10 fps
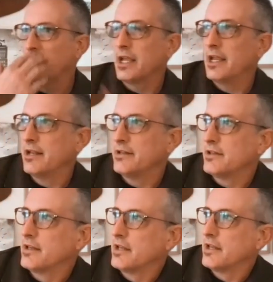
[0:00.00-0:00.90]
in
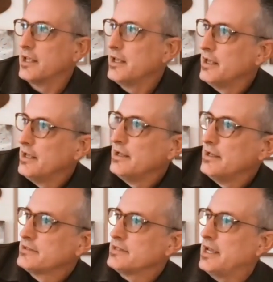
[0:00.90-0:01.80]
and
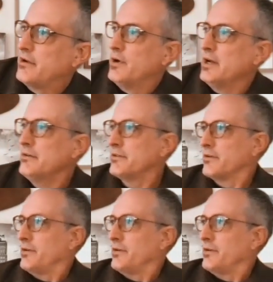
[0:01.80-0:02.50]
saying, "Well,